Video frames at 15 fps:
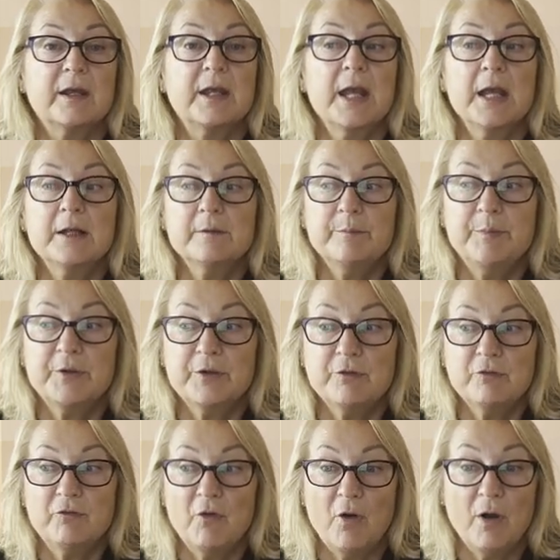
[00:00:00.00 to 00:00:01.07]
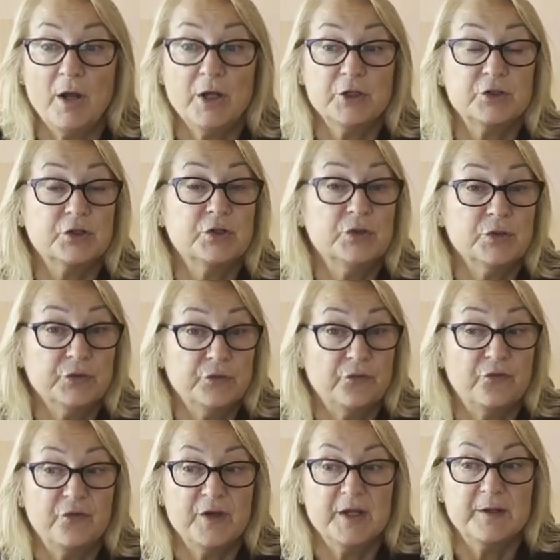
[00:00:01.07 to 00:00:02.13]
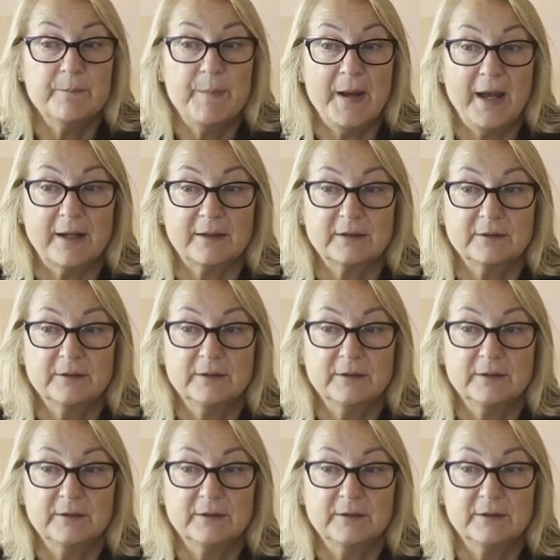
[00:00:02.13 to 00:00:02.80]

can provide good feedback